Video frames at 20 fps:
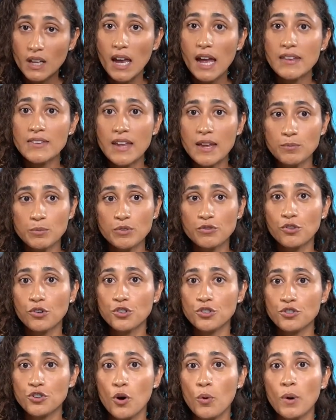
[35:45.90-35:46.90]
And then before
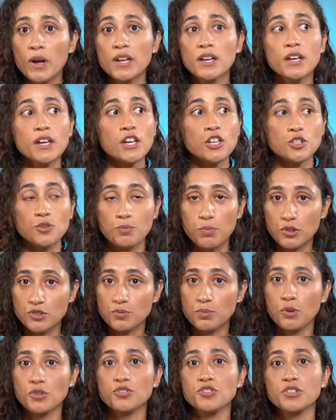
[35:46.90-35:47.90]
you know it, you
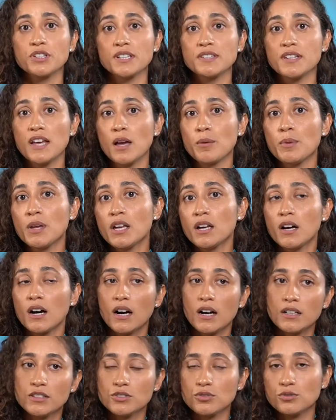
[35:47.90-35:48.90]
postpone your exam,
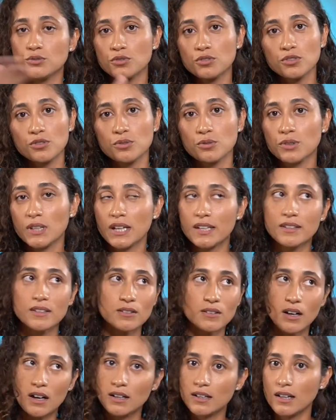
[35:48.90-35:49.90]
you go like,
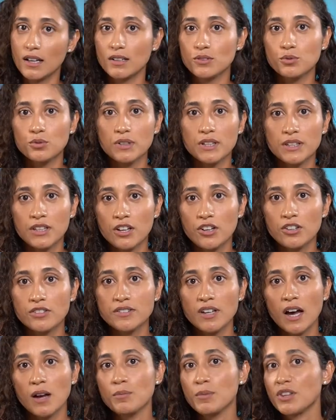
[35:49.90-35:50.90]
I'll do it another
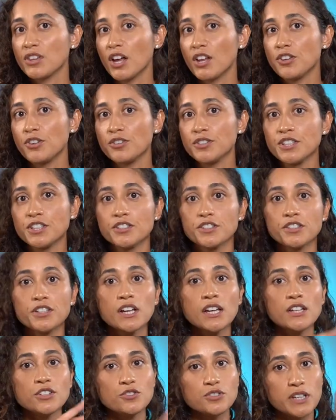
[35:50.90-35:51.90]
time, another year.
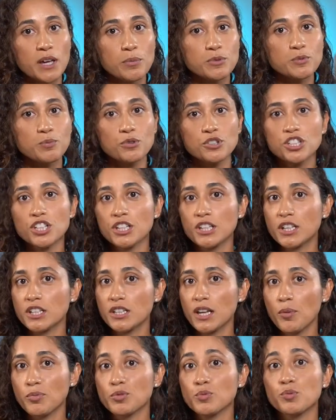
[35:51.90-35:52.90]
You kept pushing it,
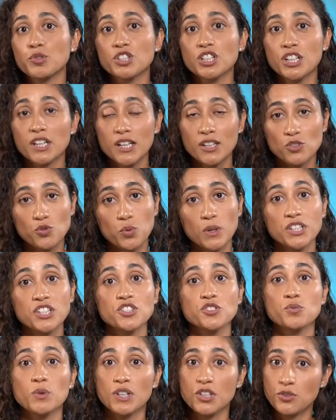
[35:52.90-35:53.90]

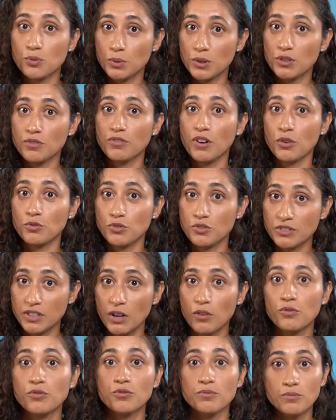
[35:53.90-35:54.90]
2023, you found
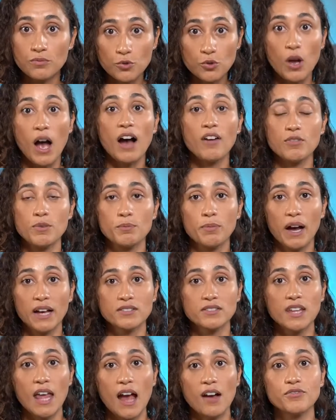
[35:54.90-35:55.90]
yourself, you haven't
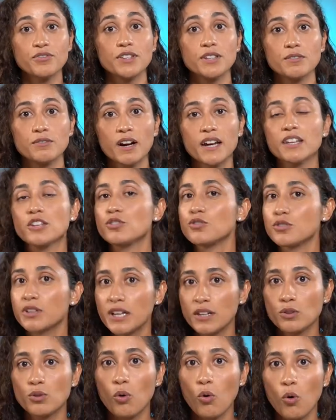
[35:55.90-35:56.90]
passed the FE, right? You
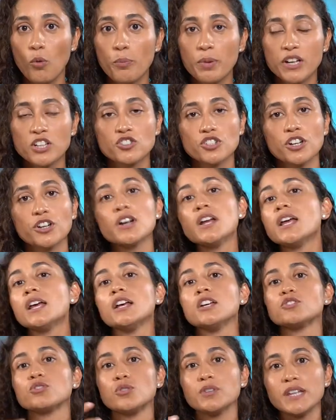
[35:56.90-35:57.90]
get the whole picture.
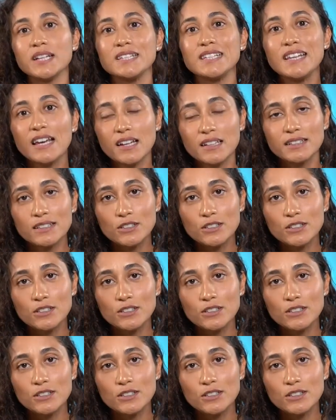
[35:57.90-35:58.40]
So then